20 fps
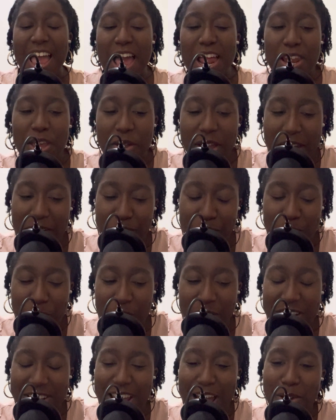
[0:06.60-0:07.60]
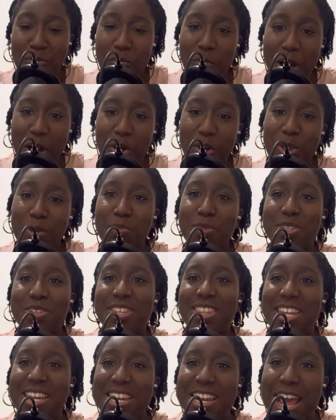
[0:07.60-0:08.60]
Hello, everyone, and welcome
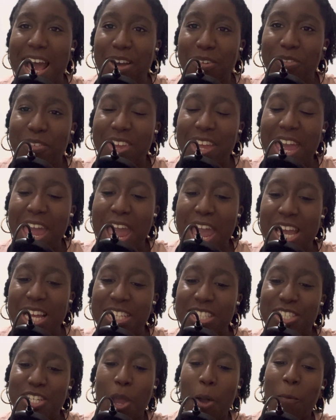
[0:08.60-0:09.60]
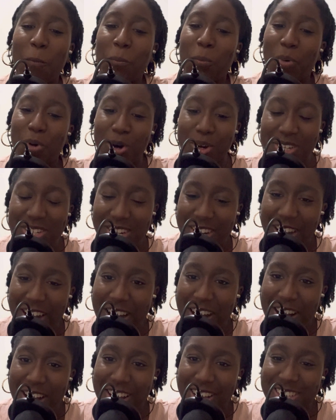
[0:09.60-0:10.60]
to the Naviage
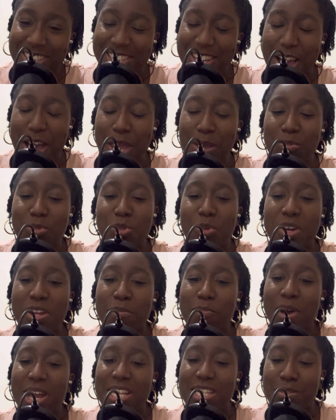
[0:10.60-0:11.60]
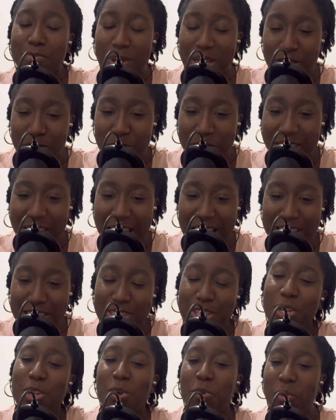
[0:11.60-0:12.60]
podcast. I am joined by special
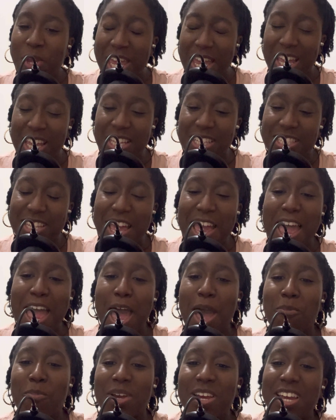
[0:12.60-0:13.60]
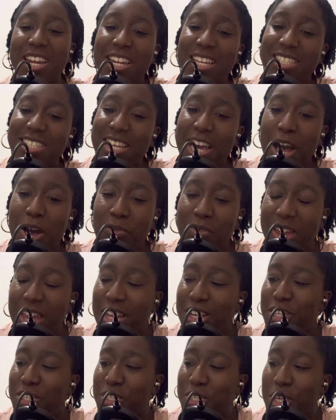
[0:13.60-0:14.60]
guest Louise, and we're going to delve
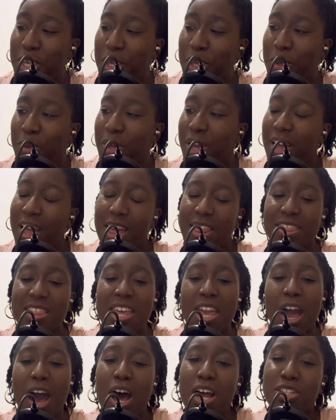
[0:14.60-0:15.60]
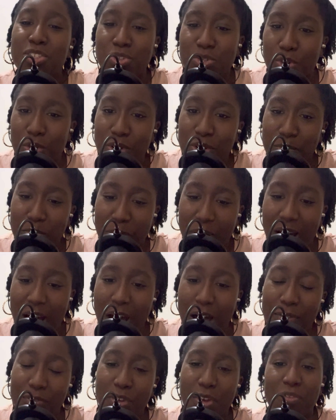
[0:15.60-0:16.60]
into the untrodden
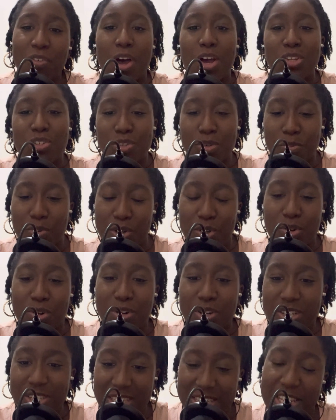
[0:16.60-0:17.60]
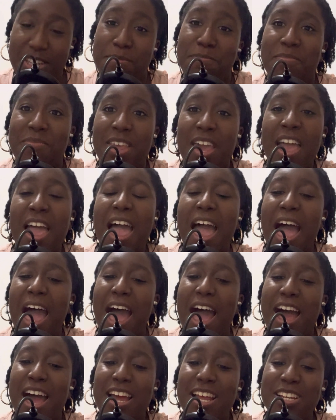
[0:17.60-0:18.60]
path of entrepreneurism,
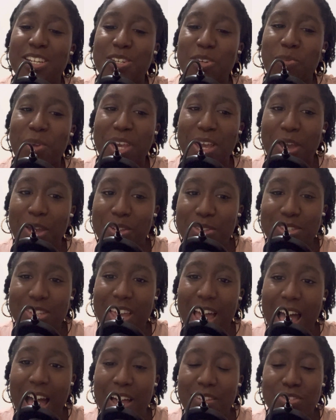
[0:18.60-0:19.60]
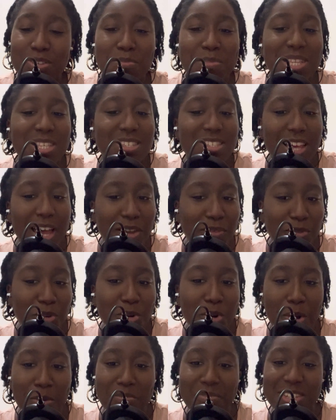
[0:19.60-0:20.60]
and we're going to have some
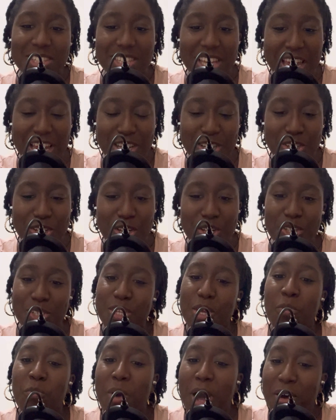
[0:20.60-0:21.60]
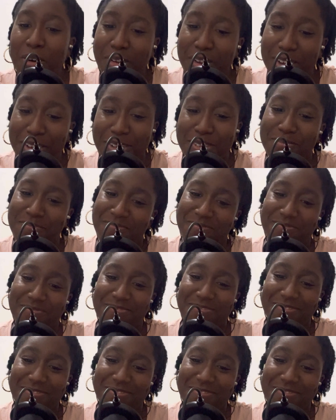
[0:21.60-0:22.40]
insightful conversation. So, welcome.